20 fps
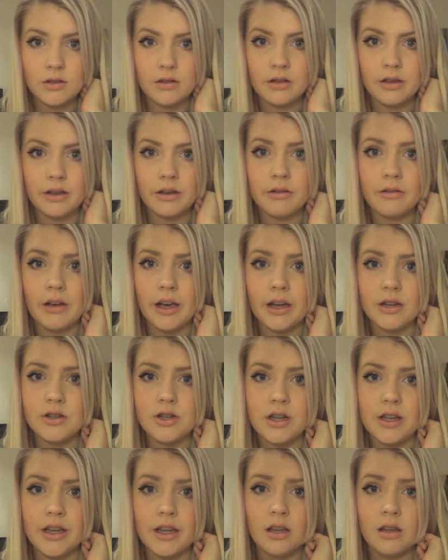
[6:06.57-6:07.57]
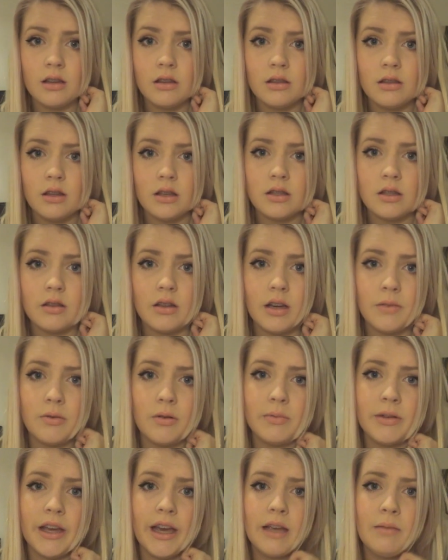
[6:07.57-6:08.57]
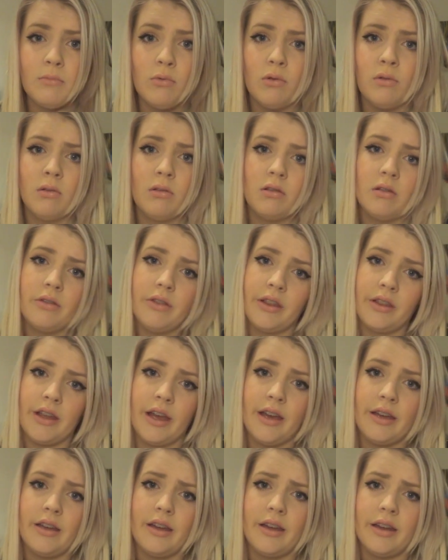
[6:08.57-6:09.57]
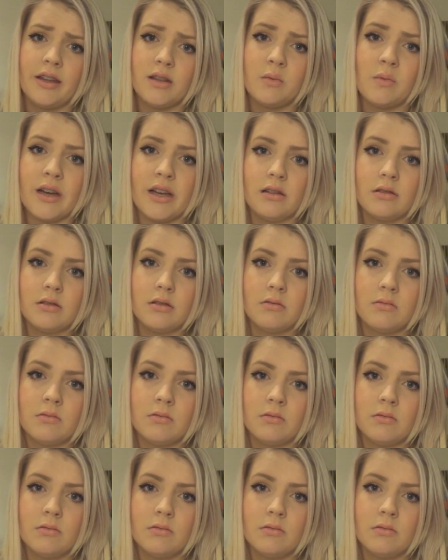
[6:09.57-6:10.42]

Although, actually, there's something I probably hate more than that, and it's Wales.